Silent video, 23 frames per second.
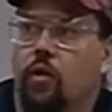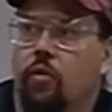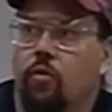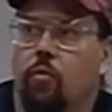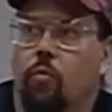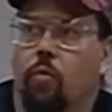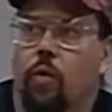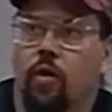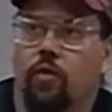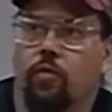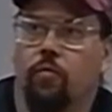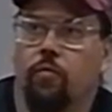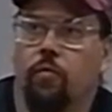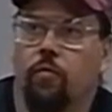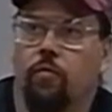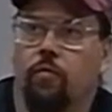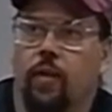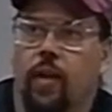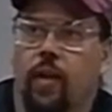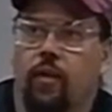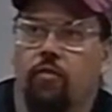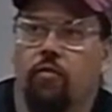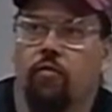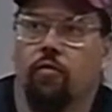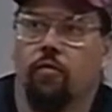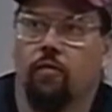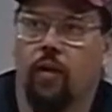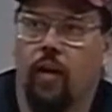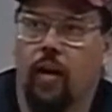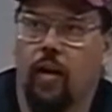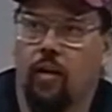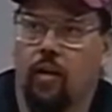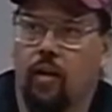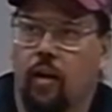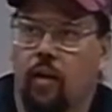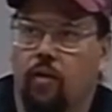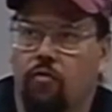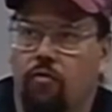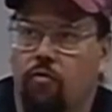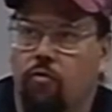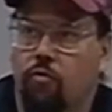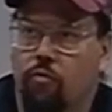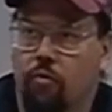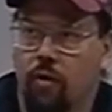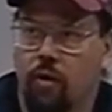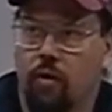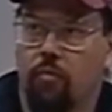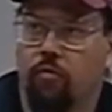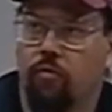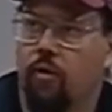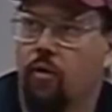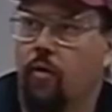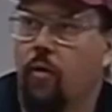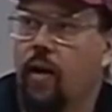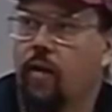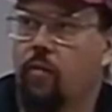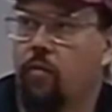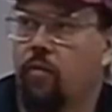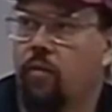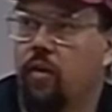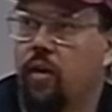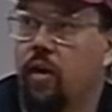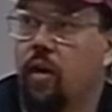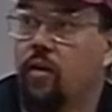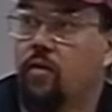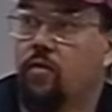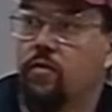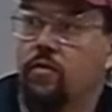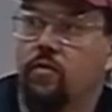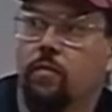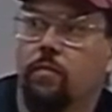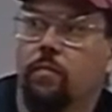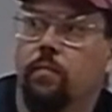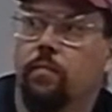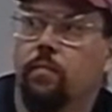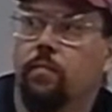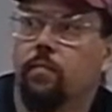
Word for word: to watch for flashes of light as neutrinos interact with the ice.